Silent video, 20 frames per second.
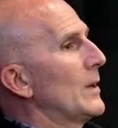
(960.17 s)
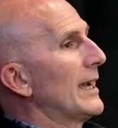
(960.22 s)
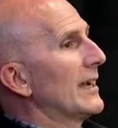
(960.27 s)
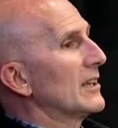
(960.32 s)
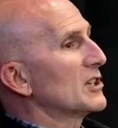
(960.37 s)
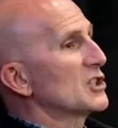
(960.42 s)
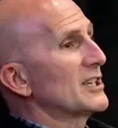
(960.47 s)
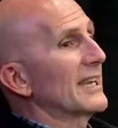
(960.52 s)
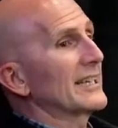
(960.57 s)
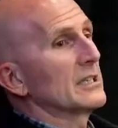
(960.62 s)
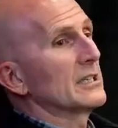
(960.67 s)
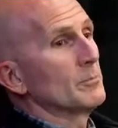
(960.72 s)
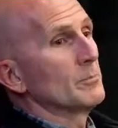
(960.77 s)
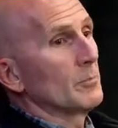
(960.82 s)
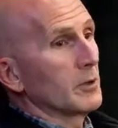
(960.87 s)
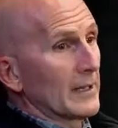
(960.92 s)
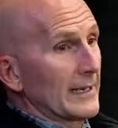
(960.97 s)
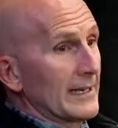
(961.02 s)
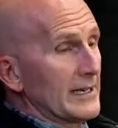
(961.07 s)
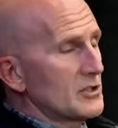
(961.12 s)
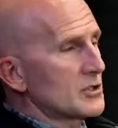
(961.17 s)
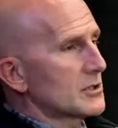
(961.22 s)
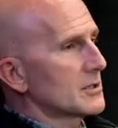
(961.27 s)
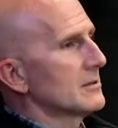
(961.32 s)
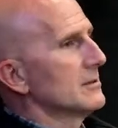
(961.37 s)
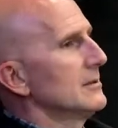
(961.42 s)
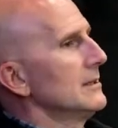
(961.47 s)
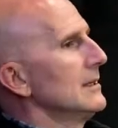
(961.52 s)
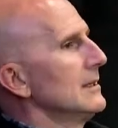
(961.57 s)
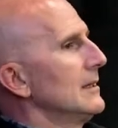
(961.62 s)
second place,
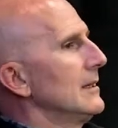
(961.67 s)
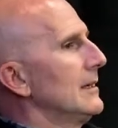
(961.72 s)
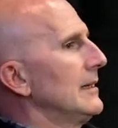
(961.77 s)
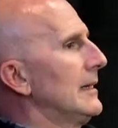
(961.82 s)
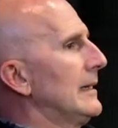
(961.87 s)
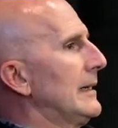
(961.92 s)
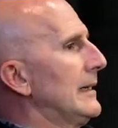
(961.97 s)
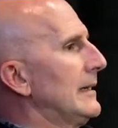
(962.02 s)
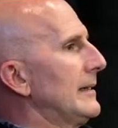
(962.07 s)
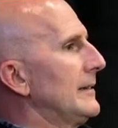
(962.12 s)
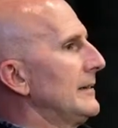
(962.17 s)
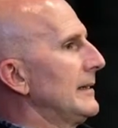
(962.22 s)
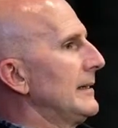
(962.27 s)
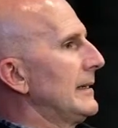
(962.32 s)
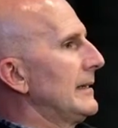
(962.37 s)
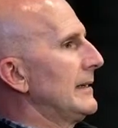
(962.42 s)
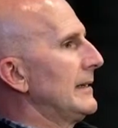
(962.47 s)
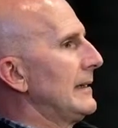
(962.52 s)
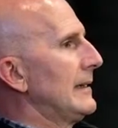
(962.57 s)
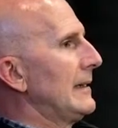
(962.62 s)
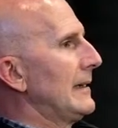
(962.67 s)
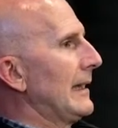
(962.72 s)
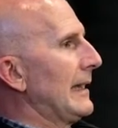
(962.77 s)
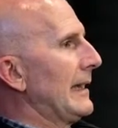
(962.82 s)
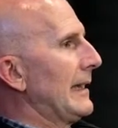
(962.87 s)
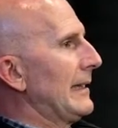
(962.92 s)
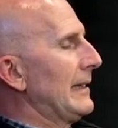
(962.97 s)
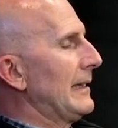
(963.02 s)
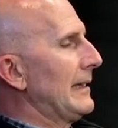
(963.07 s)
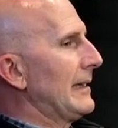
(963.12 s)
uh,
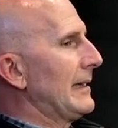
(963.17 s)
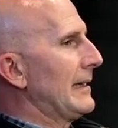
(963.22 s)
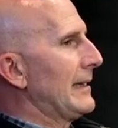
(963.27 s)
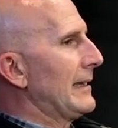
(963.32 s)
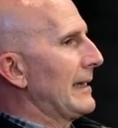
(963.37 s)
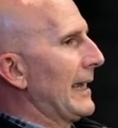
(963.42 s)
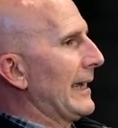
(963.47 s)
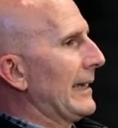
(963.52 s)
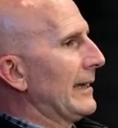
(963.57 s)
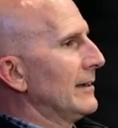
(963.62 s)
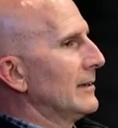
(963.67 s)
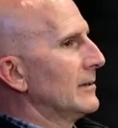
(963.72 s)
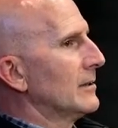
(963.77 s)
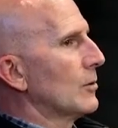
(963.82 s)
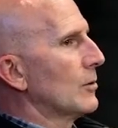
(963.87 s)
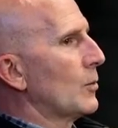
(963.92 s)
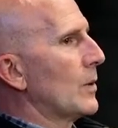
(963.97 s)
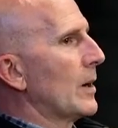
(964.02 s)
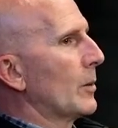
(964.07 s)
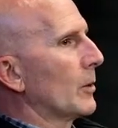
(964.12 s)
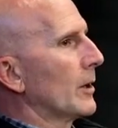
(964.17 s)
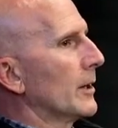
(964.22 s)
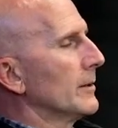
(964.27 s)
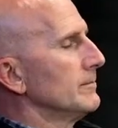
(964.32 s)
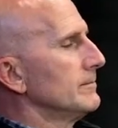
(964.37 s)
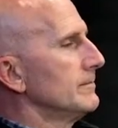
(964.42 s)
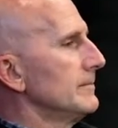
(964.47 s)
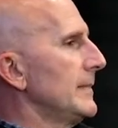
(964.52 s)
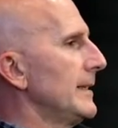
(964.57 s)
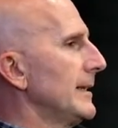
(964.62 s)
and we were,
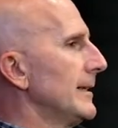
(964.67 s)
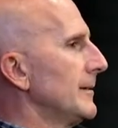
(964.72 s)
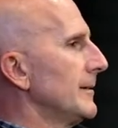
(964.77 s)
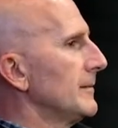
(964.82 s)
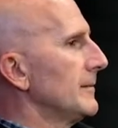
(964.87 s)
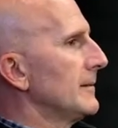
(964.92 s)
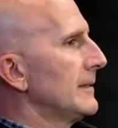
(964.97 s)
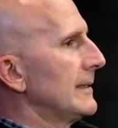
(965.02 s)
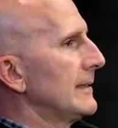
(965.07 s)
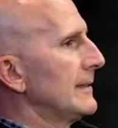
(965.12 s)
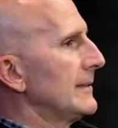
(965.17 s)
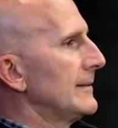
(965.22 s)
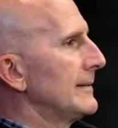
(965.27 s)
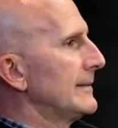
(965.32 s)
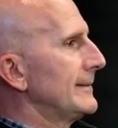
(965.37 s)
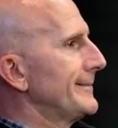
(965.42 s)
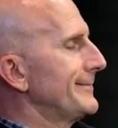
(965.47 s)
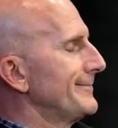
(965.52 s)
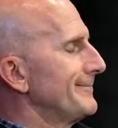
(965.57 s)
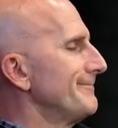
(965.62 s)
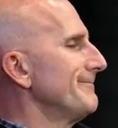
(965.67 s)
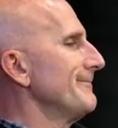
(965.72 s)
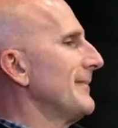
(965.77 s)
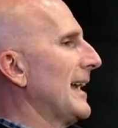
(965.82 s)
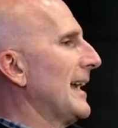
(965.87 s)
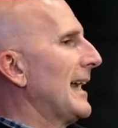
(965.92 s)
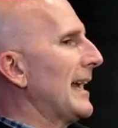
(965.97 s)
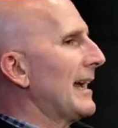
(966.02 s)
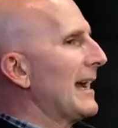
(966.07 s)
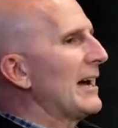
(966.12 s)
you know, uh,
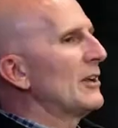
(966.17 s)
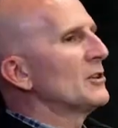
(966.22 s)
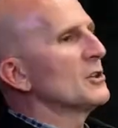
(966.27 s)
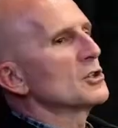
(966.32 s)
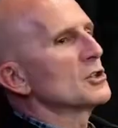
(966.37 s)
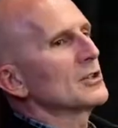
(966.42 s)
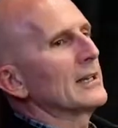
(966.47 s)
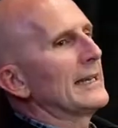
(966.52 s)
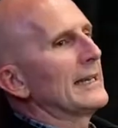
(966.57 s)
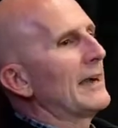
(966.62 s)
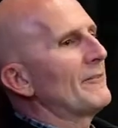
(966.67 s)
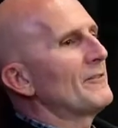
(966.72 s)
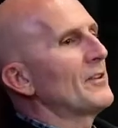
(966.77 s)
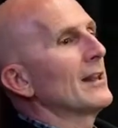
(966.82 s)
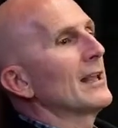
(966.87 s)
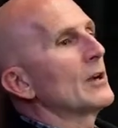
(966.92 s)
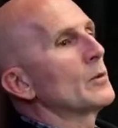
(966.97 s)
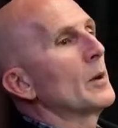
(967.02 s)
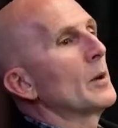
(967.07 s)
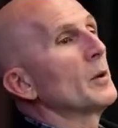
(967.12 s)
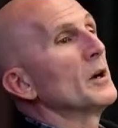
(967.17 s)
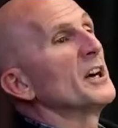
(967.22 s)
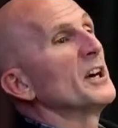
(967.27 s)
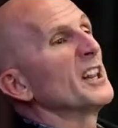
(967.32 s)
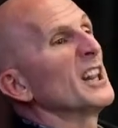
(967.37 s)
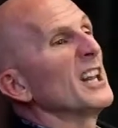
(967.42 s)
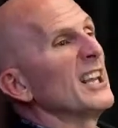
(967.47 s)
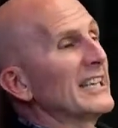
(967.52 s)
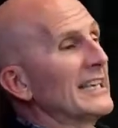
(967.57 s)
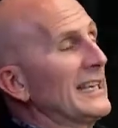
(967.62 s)
eh, I'll just say I feel like we were
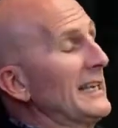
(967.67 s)
unlucky